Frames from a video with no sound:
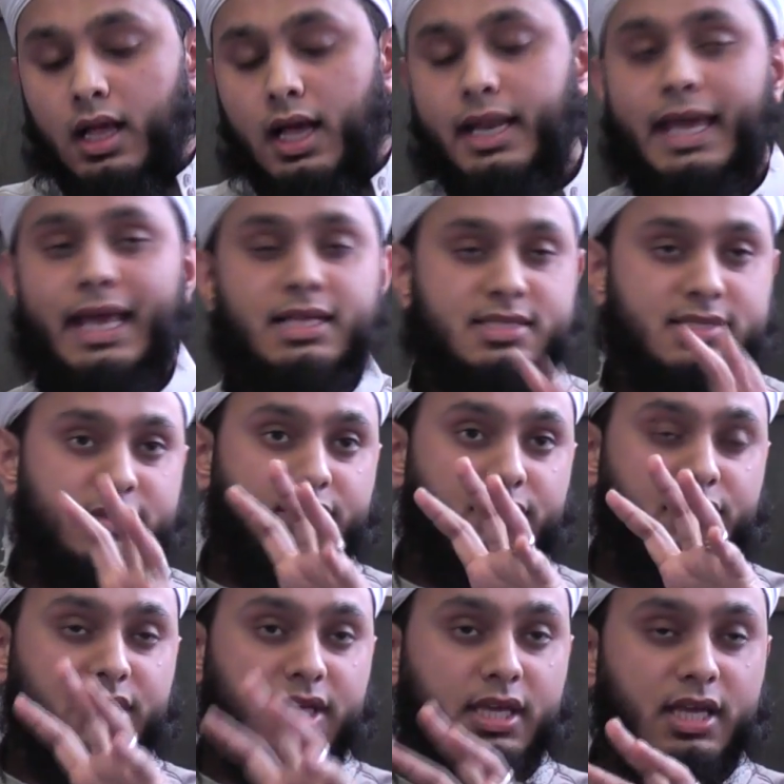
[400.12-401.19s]
And hence
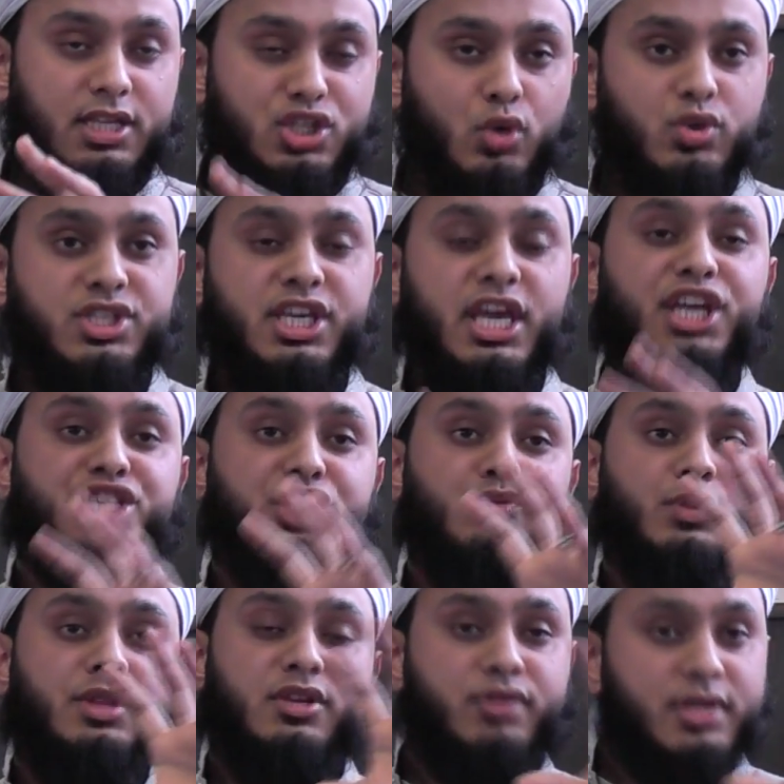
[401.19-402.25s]
the
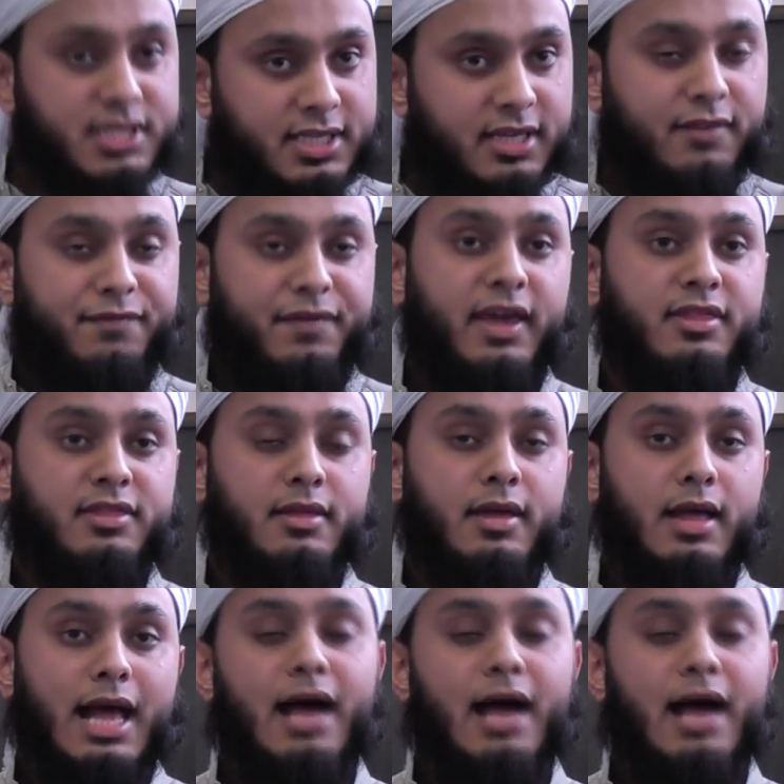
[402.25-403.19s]
association with the Christian faith